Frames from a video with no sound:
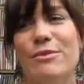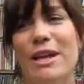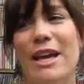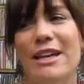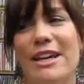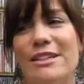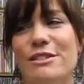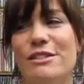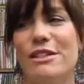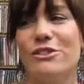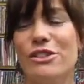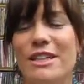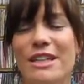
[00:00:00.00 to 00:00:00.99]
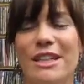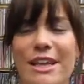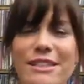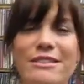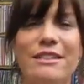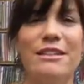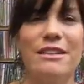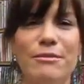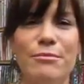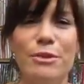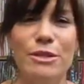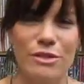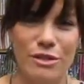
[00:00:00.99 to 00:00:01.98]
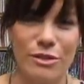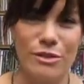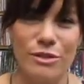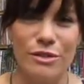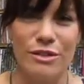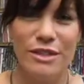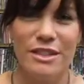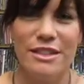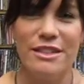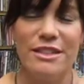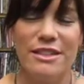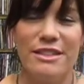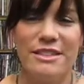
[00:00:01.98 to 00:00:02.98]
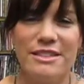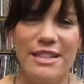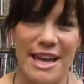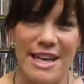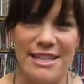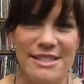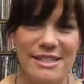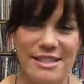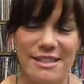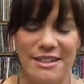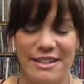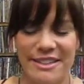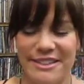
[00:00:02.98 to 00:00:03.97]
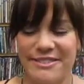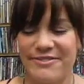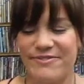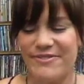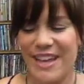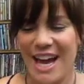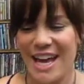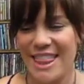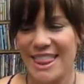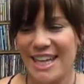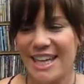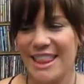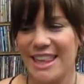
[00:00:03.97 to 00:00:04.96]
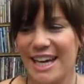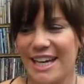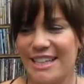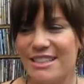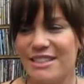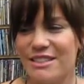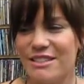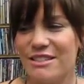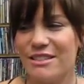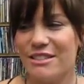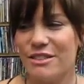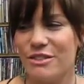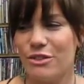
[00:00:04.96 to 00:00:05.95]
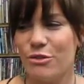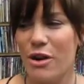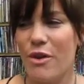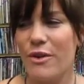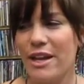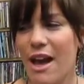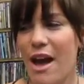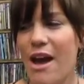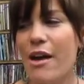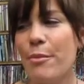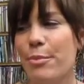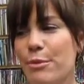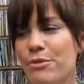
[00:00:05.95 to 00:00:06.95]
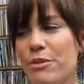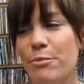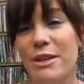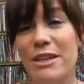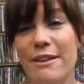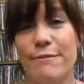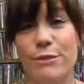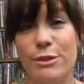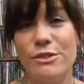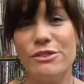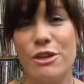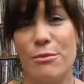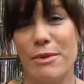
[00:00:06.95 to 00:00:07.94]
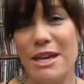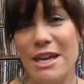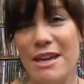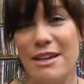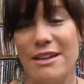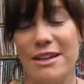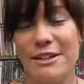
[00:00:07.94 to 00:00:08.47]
has such an eclectic musical taste. I think that growing up, it was a big influence on me.